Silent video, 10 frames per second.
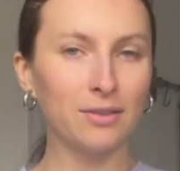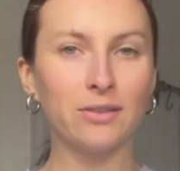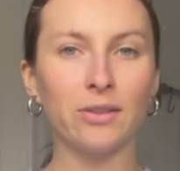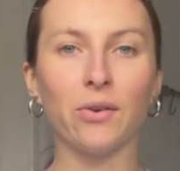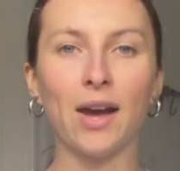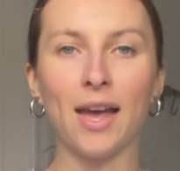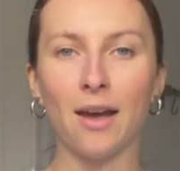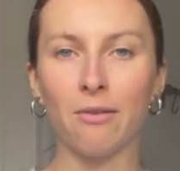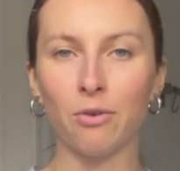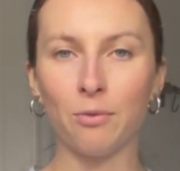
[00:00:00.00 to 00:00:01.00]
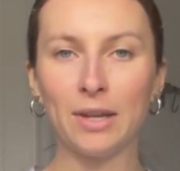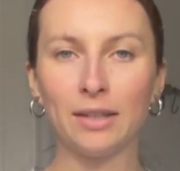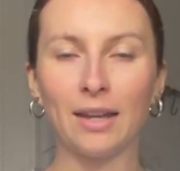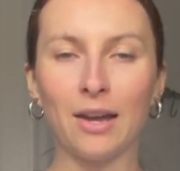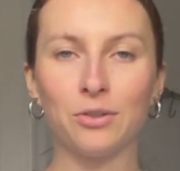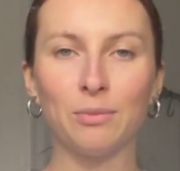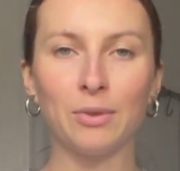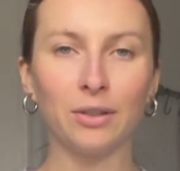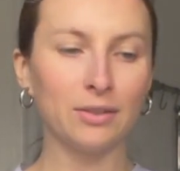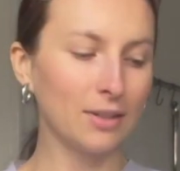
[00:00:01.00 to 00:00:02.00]
So I have homemade cashew
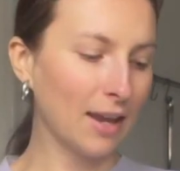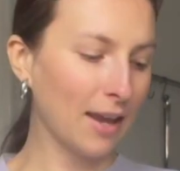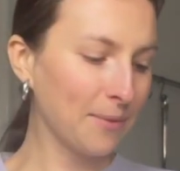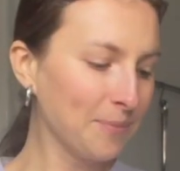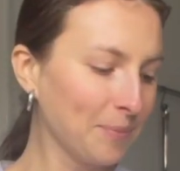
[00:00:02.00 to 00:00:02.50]
milk today,